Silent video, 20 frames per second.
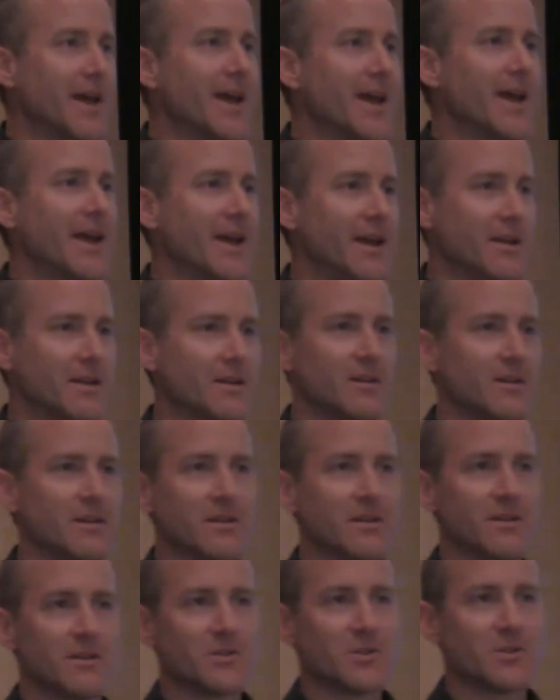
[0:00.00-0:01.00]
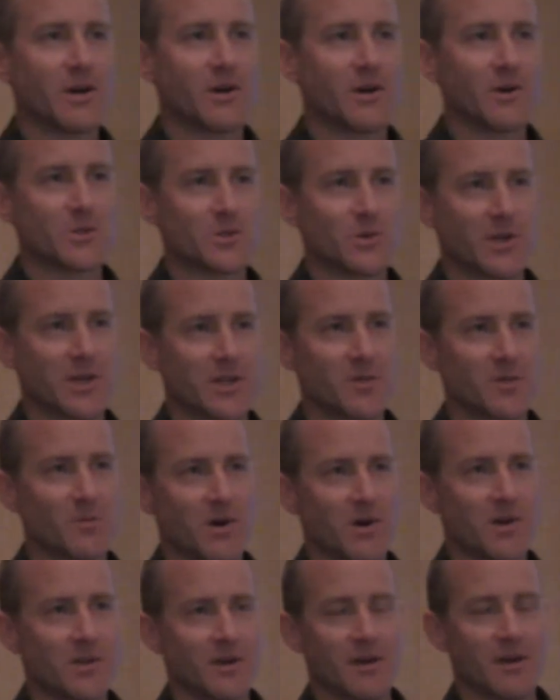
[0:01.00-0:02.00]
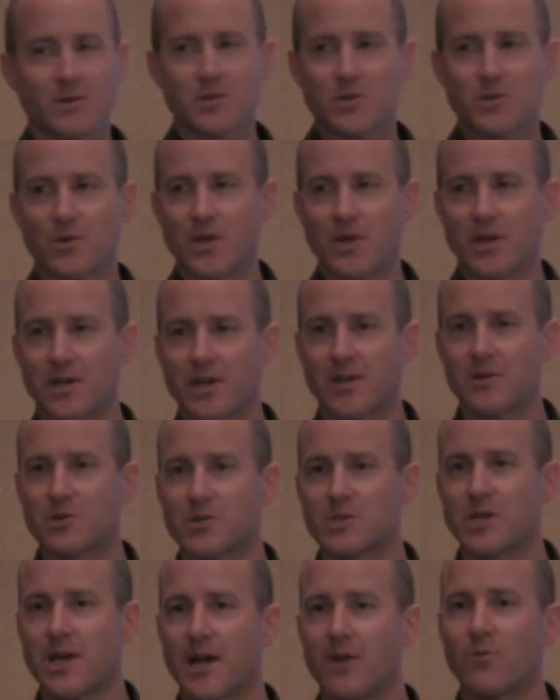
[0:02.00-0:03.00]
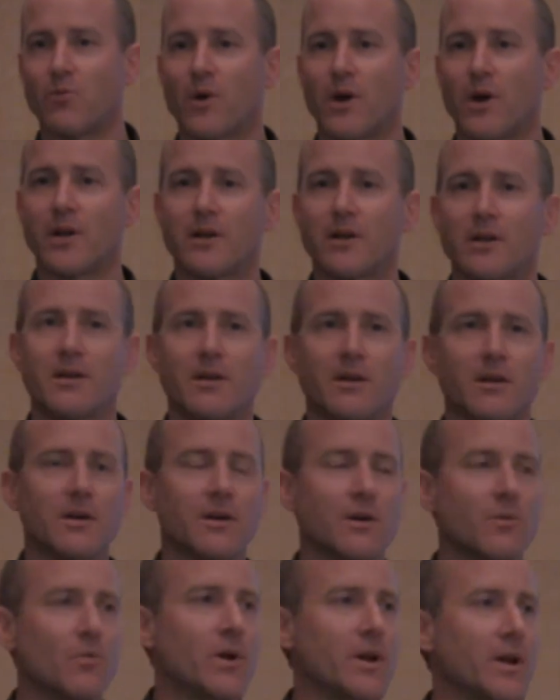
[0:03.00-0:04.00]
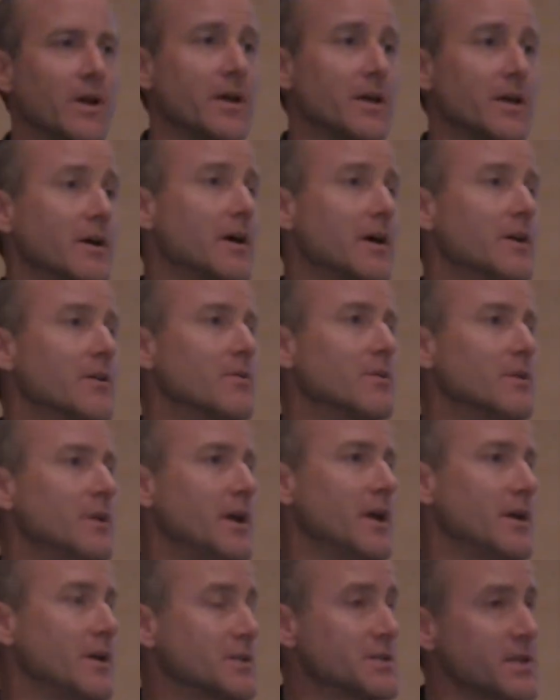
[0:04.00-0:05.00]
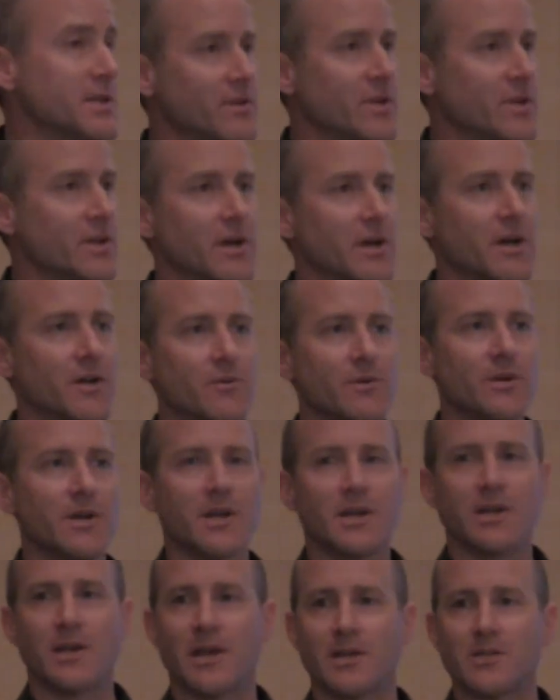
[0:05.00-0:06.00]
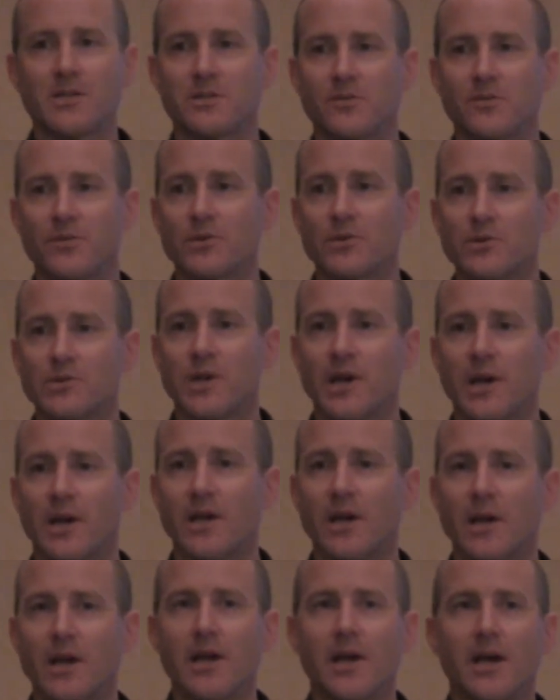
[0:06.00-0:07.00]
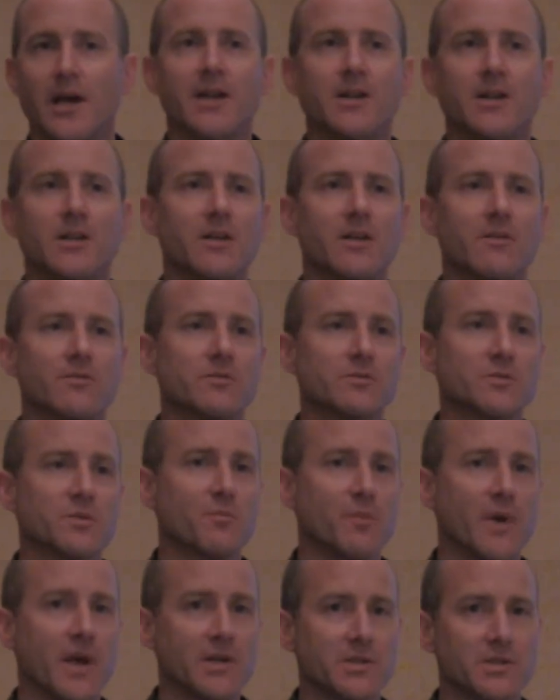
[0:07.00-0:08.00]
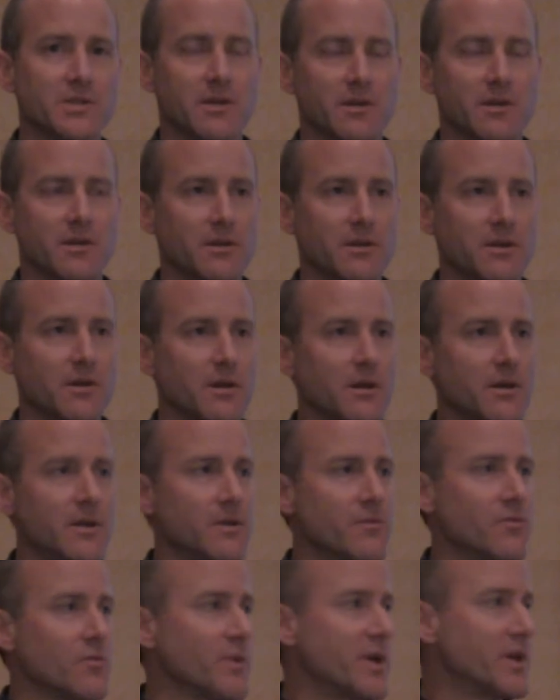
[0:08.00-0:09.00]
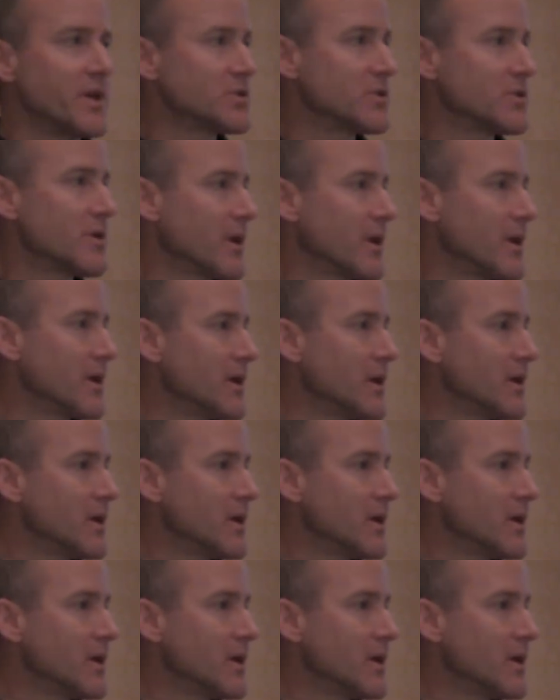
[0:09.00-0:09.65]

And to also get them on there so they can understand what a 70 to 180 cadence feels like, and to give them some basic information on it.